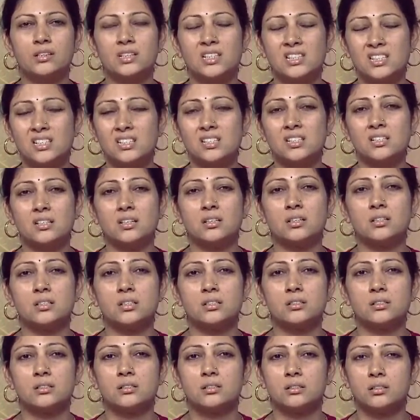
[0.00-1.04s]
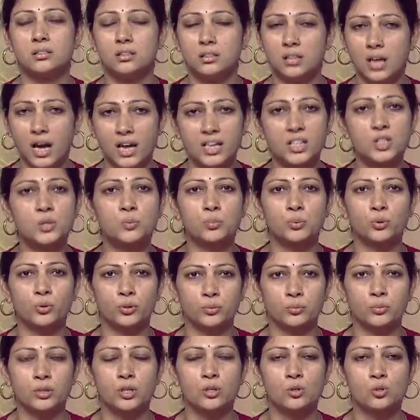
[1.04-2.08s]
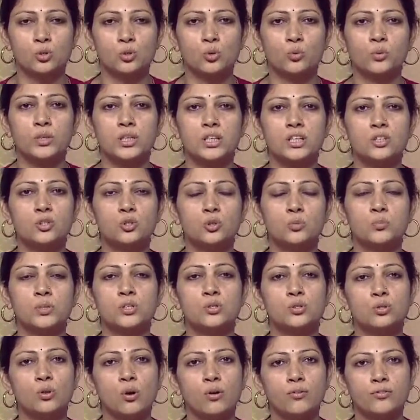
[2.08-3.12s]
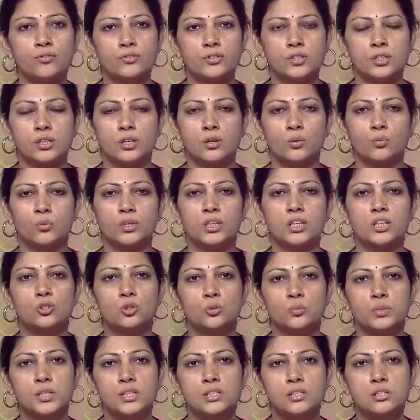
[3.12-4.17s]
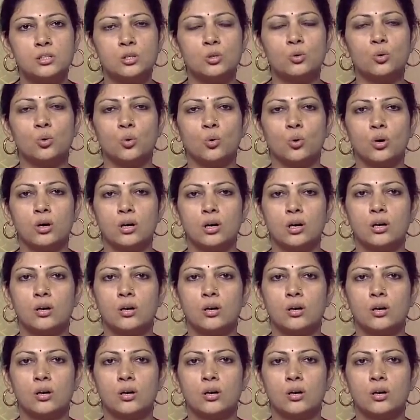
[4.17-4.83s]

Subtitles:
This is a night poem, so we need to be soft, we need to be slow,